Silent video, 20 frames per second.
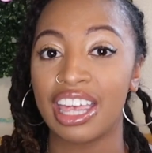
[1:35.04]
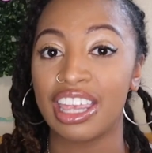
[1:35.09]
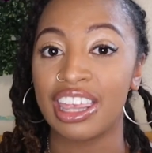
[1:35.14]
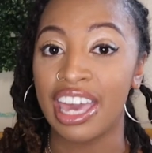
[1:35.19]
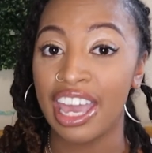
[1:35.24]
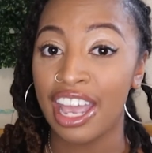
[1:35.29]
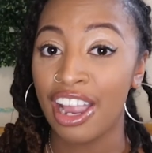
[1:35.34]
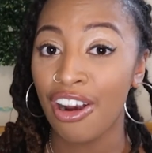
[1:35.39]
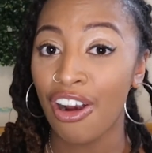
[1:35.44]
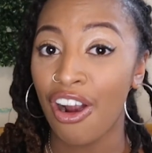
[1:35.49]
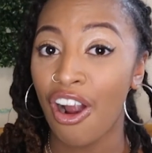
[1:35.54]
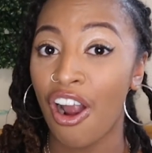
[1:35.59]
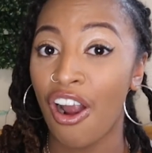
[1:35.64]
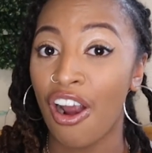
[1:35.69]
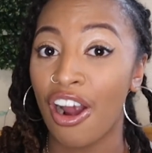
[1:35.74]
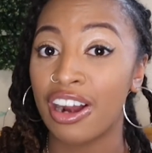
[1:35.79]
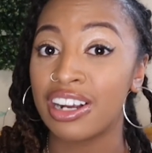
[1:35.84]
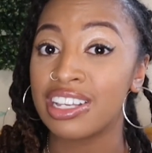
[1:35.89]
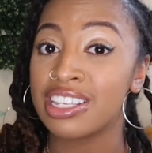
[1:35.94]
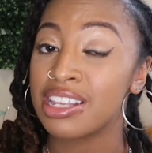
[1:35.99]
Here
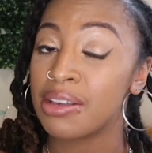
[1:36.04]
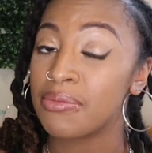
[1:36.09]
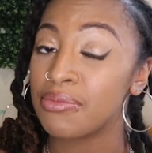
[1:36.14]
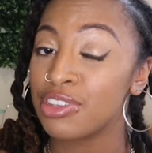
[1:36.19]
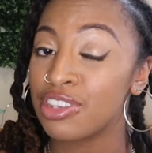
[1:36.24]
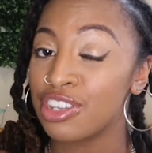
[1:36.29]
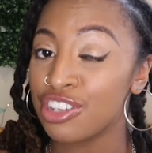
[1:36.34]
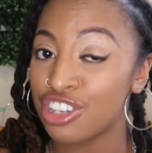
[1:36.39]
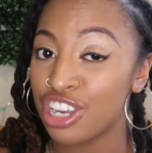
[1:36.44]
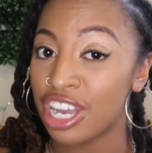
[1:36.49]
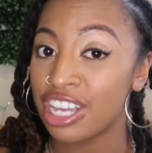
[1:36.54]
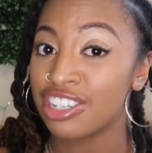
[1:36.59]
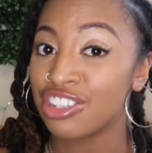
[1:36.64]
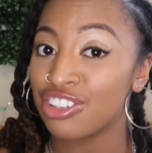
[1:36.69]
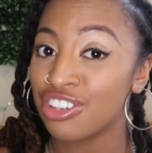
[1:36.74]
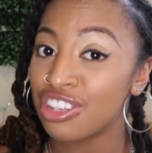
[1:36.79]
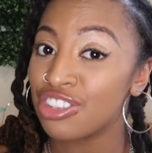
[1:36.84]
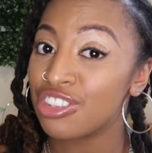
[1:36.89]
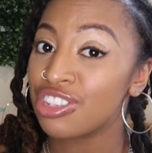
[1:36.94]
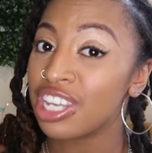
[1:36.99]
are some
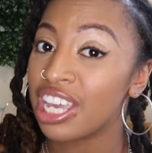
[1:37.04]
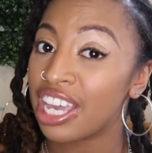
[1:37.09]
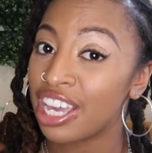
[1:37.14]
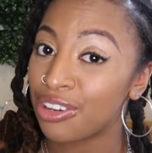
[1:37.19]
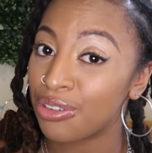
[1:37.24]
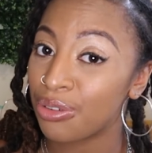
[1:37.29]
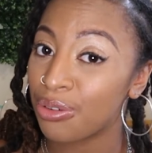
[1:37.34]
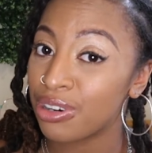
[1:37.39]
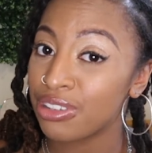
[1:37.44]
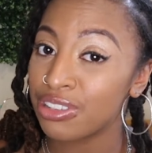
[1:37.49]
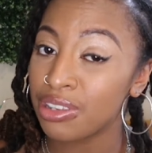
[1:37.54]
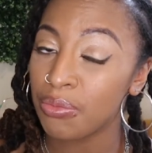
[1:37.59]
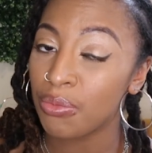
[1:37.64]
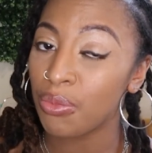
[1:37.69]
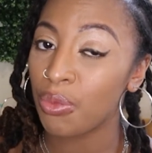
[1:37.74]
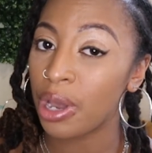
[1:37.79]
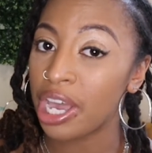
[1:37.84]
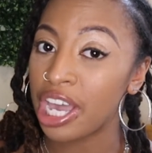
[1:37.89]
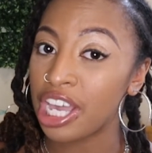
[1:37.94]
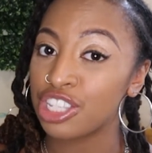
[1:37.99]
suggestions and or
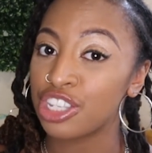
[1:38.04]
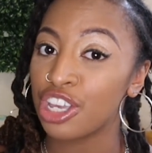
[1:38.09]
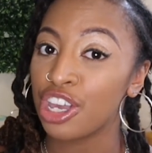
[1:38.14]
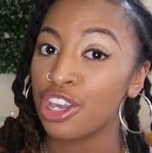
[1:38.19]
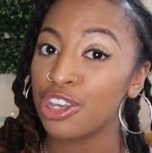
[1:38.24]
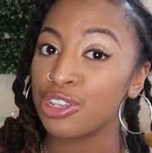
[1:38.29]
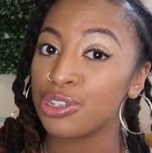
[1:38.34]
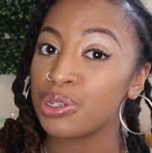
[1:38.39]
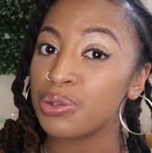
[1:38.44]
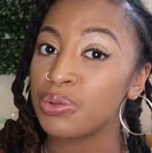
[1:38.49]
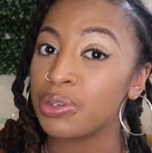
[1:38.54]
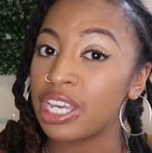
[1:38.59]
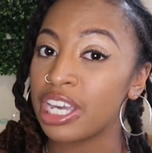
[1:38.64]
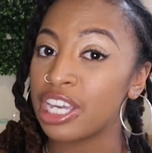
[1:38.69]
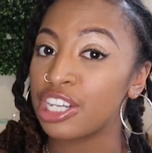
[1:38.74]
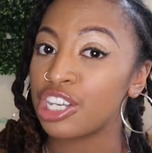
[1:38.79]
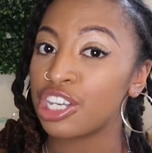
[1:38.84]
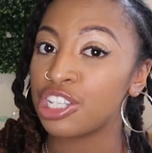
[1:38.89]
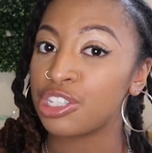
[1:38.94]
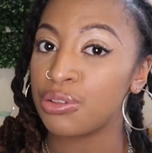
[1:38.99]
some ways to
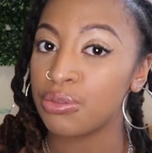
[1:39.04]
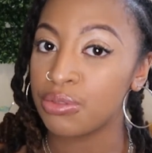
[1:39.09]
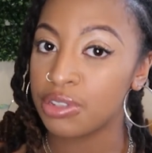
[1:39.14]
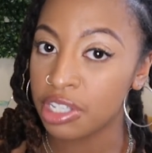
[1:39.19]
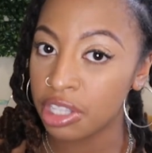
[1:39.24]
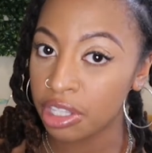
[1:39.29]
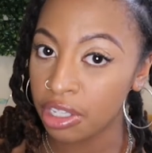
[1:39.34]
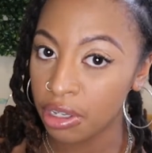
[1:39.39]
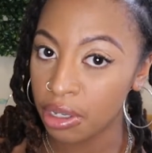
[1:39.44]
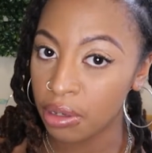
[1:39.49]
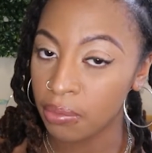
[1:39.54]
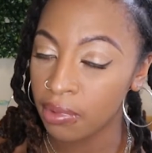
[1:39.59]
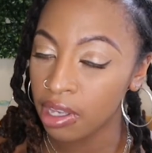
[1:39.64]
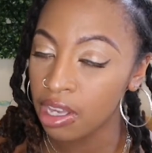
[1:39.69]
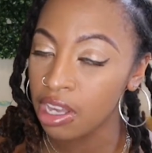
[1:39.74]
get to Tulum.